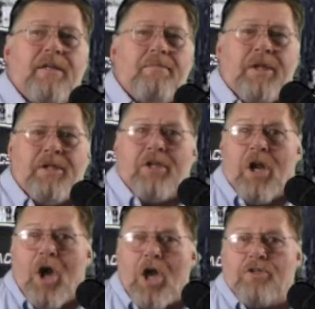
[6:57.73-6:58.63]
But you can
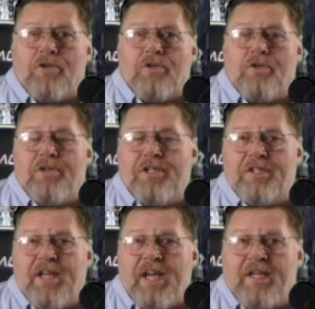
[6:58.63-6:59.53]
also, to
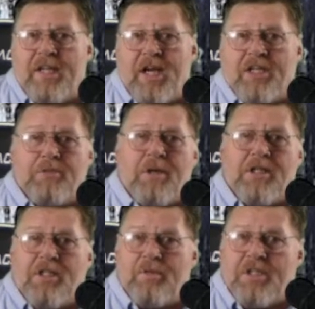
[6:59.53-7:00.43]
stay in touch,
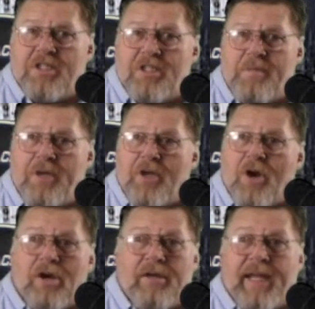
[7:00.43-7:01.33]
especially with the
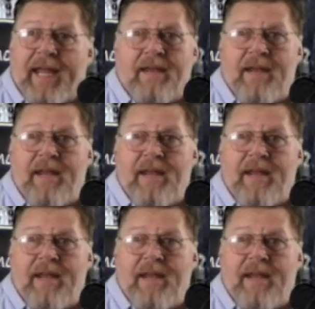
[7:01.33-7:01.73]
CPR and